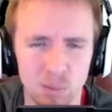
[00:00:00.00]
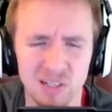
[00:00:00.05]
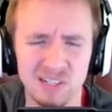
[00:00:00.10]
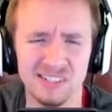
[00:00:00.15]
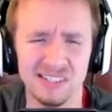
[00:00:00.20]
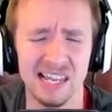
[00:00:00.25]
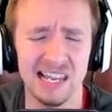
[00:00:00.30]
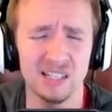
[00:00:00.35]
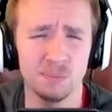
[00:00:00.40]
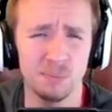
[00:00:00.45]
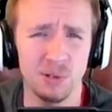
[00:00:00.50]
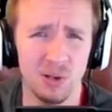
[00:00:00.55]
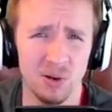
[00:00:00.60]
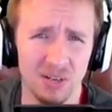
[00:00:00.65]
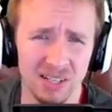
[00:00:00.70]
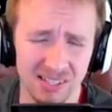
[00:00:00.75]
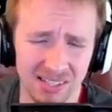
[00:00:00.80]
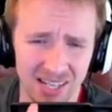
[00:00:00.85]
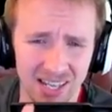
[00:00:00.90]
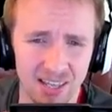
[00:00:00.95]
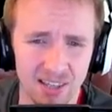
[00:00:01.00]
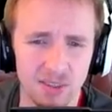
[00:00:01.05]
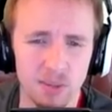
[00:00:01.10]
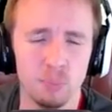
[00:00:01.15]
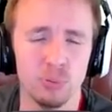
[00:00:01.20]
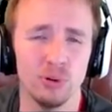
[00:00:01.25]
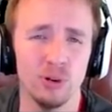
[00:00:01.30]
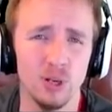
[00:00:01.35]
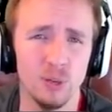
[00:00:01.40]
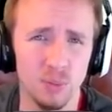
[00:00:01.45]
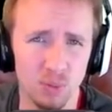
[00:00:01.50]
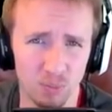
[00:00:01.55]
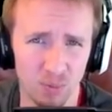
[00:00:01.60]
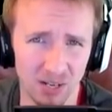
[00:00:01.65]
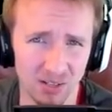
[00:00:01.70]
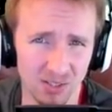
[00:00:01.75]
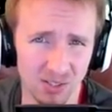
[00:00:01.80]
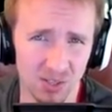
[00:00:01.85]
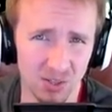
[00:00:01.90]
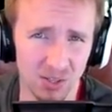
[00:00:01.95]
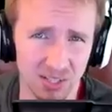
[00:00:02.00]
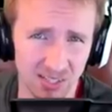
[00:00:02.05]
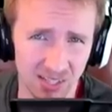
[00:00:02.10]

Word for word: Because let's be honest here, the premium rounds on the